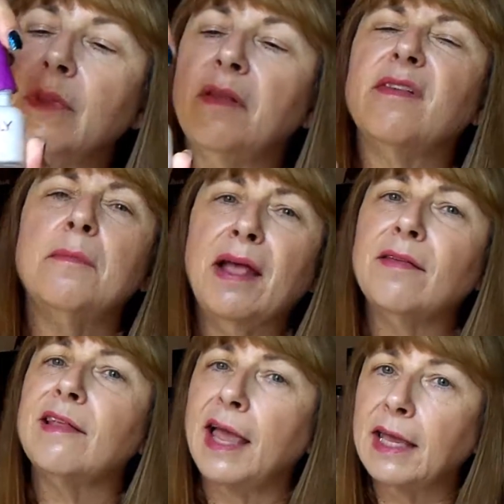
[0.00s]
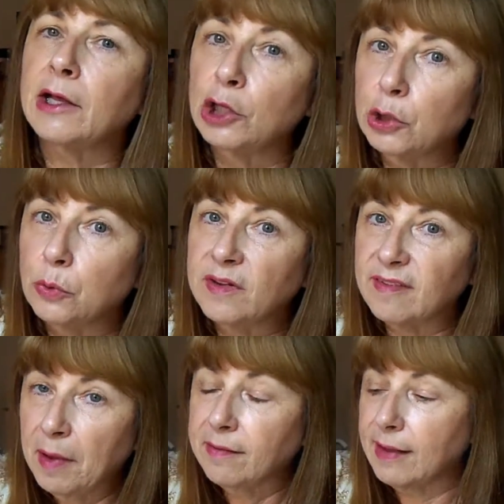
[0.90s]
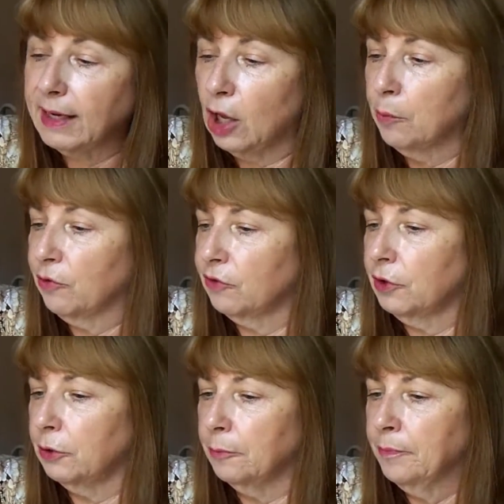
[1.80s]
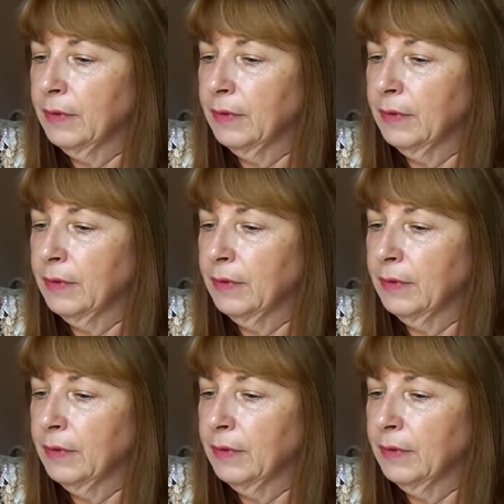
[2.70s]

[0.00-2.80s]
Smells like glue. It smells like Elmer's glue.